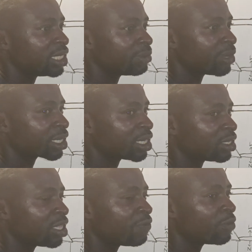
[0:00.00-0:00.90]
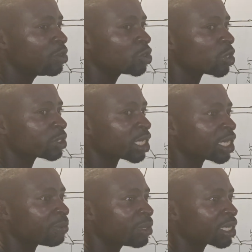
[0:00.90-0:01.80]
in the market. If you use
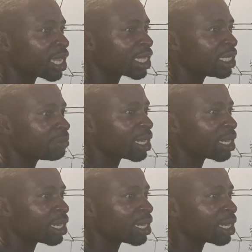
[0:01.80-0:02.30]
substandard breaker in the